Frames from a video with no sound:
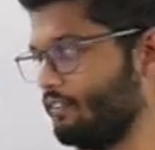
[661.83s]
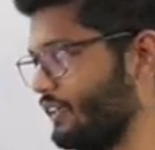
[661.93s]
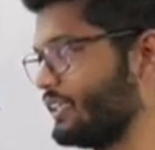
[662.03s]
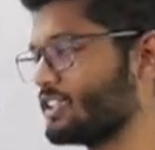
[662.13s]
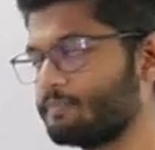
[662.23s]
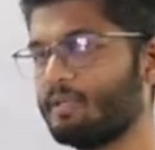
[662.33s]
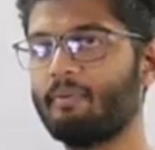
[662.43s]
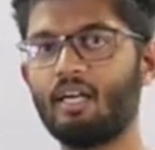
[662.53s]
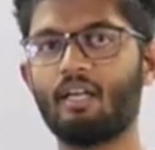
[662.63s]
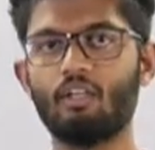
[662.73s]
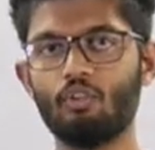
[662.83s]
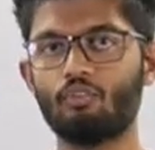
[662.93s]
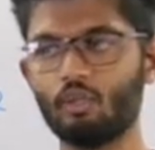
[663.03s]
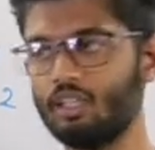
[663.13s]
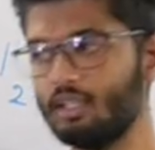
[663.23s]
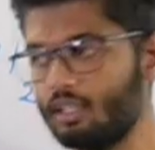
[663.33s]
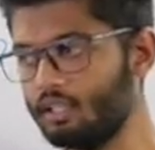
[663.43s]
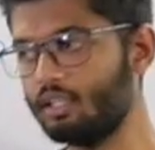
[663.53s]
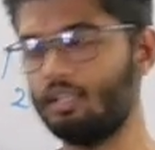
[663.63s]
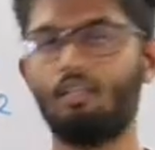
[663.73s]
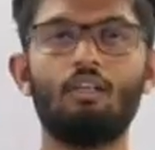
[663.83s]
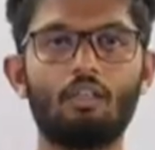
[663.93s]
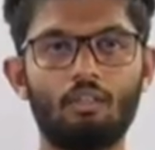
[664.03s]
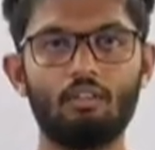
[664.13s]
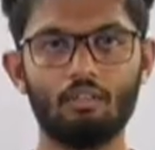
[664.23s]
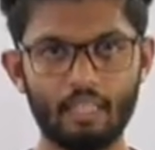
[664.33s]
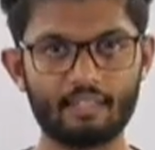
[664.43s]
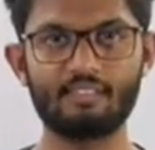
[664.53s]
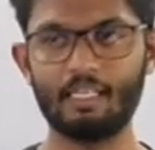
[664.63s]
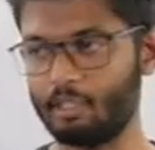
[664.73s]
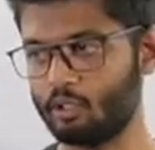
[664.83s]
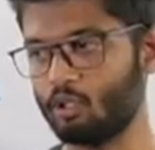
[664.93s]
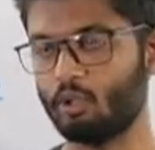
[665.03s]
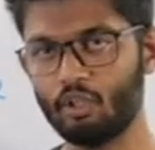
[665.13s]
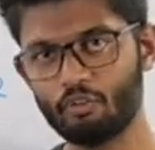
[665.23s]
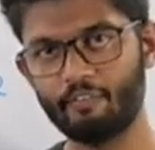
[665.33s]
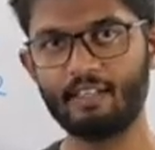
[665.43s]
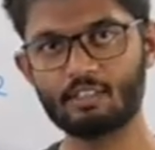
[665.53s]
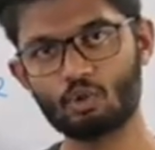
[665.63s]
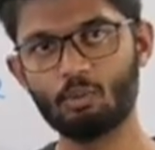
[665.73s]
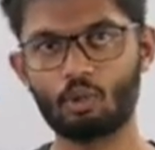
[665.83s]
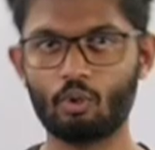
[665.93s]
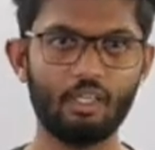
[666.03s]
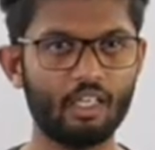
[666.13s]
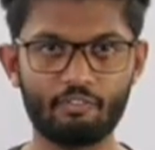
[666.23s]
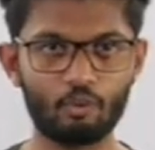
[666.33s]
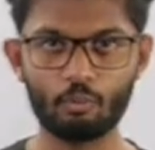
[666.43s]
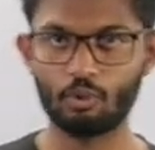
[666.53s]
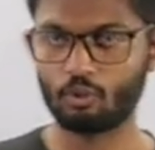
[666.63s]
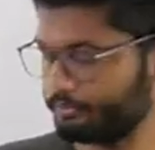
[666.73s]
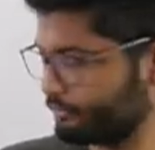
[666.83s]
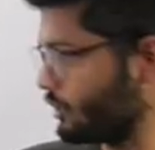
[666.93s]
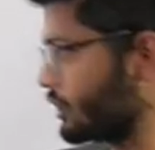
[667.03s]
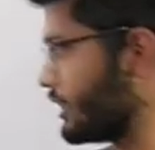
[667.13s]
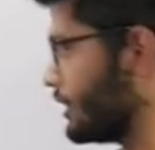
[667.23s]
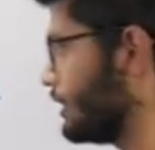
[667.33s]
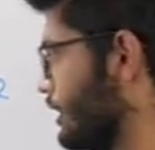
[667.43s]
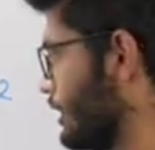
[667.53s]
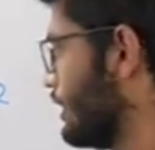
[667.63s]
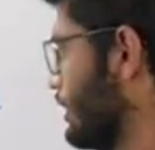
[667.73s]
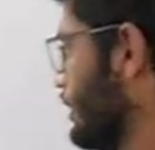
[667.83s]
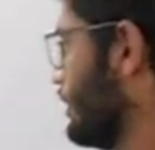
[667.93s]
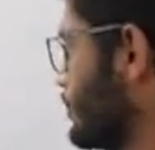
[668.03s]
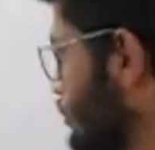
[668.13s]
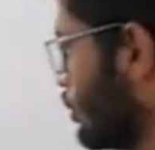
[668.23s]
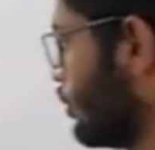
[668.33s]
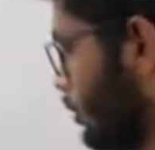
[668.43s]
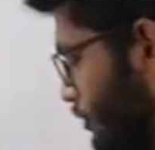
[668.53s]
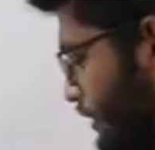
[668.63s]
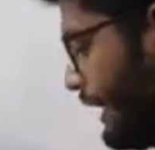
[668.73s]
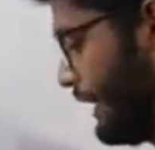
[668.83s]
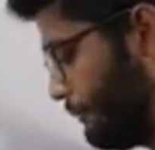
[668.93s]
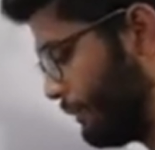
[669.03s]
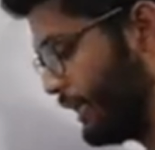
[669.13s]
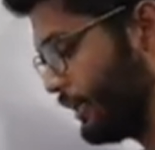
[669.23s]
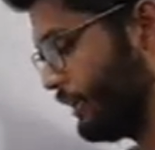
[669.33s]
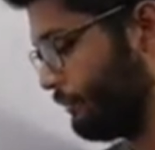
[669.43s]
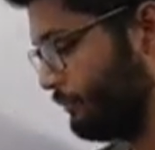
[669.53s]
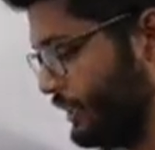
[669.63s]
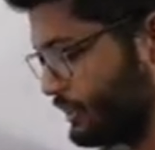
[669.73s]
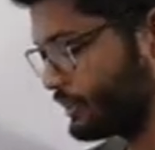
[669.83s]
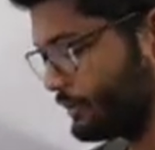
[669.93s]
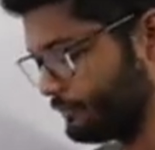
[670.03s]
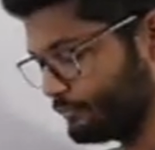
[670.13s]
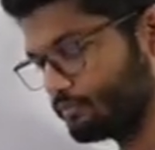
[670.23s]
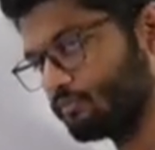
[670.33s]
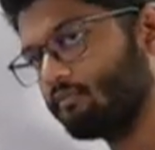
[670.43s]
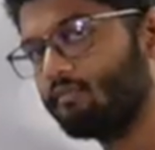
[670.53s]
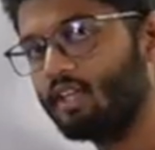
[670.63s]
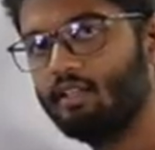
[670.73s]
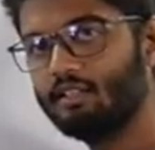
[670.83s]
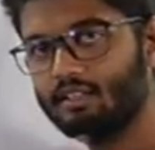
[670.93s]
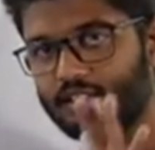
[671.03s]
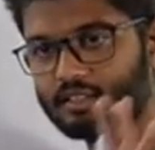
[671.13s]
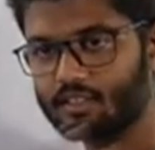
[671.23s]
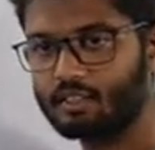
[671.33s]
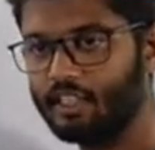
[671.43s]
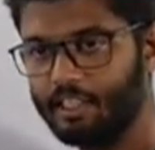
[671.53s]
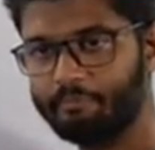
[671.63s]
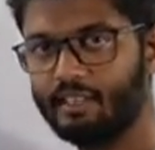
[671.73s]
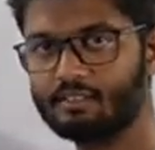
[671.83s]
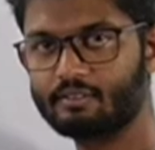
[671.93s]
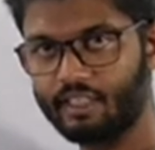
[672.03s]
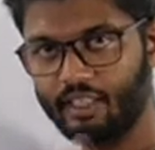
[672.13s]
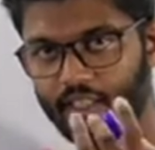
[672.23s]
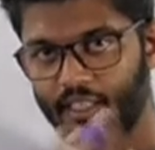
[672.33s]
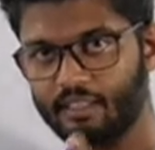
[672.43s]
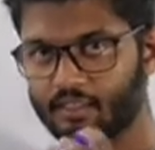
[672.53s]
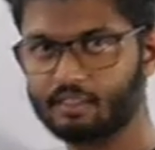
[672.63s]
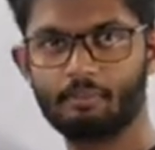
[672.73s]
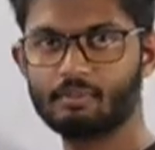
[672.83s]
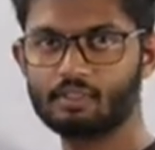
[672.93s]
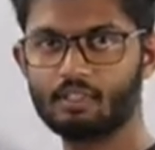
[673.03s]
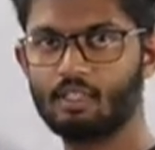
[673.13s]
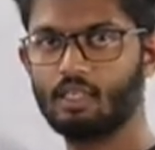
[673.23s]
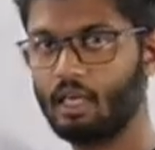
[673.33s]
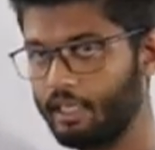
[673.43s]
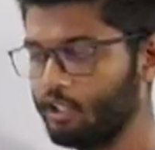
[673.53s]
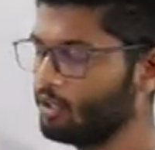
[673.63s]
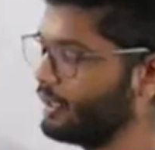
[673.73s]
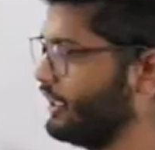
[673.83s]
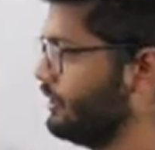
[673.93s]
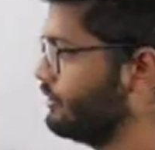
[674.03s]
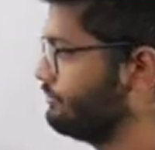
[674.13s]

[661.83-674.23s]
We are just preparing you for the exam that you are going to face tomorrow or day after tomorrow. Okay. So when adding binary numbers, just keep these three relationships in your mind.